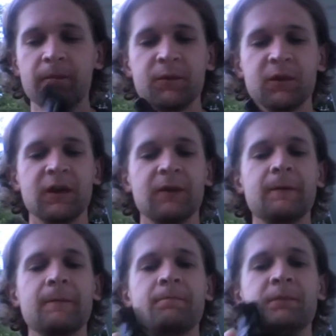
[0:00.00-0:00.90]
So yeah.
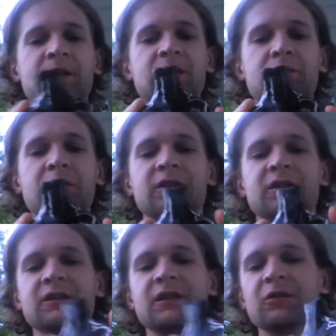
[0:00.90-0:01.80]
See, pretty
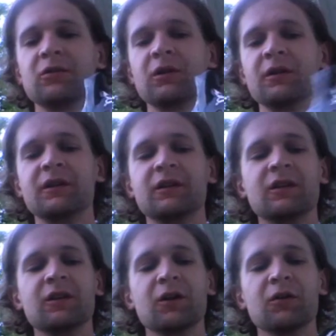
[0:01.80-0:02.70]
solid sound quality.
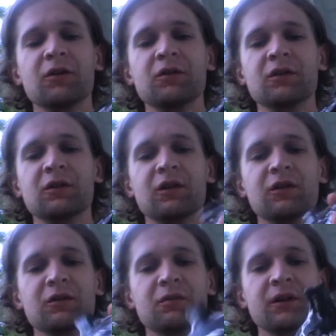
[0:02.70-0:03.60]
The lower note's a little
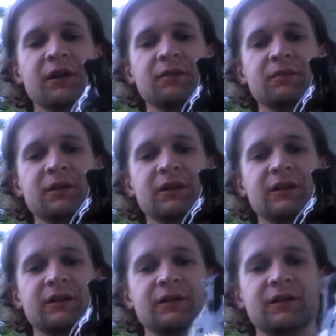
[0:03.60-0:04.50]
harder to play, but
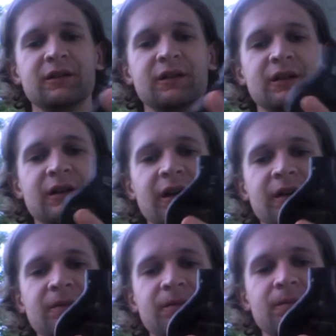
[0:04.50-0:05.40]
yeah,
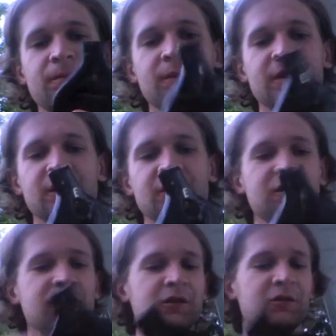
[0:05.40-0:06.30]
sounds
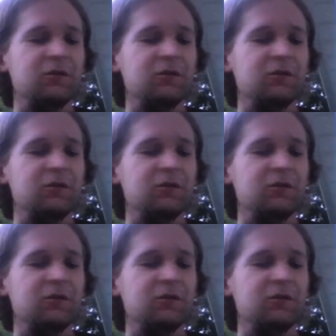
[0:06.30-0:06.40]
like so.